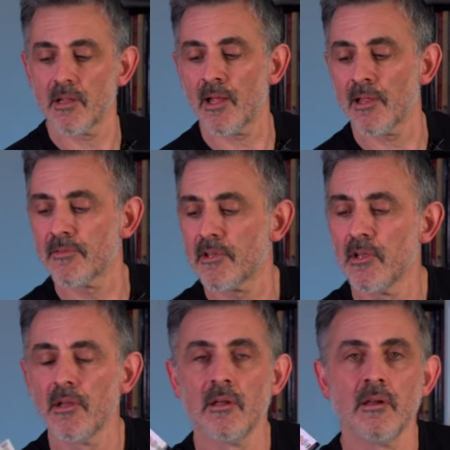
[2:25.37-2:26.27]
And
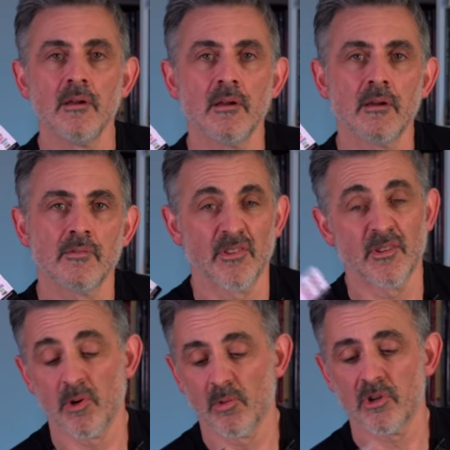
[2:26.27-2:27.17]
not that
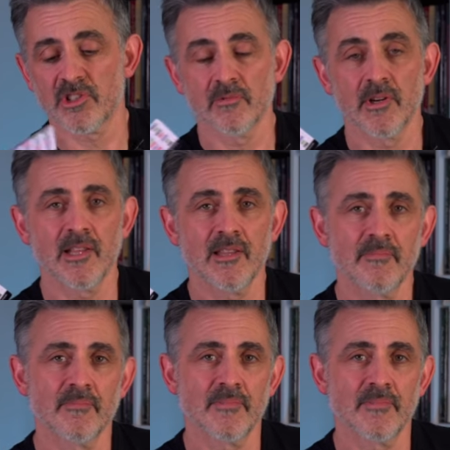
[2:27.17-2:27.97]
you want to wash it really.